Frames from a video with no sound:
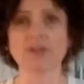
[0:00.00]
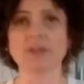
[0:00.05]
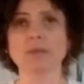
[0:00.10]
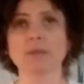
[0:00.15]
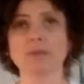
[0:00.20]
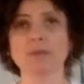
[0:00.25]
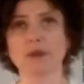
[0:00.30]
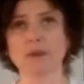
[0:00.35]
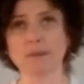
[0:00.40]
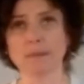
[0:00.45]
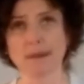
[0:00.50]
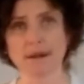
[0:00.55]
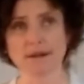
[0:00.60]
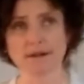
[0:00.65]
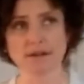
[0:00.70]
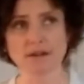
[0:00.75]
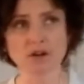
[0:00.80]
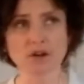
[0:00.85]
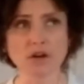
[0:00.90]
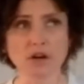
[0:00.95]
They brought it back
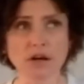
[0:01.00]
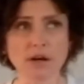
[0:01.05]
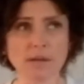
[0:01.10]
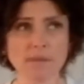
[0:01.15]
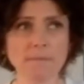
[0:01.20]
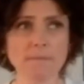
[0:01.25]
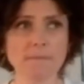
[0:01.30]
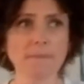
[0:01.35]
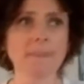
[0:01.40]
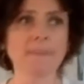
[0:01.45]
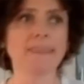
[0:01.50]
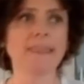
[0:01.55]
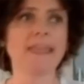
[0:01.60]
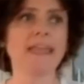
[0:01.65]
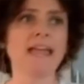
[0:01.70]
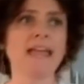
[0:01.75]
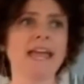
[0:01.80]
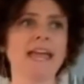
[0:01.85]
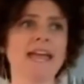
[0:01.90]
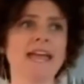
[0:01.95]
to Europe,
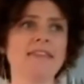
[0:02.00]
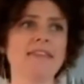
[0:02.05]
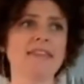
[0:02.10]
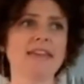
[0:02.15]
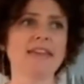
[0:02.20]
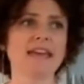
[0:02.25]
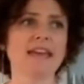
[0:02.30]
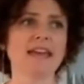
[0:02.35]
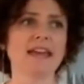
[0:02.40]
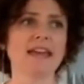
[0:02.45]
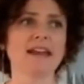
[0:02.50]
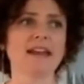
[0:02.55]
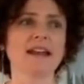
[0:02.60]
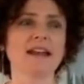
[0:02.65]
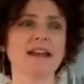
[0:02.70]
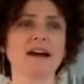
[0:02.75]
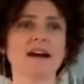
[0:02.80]
and then,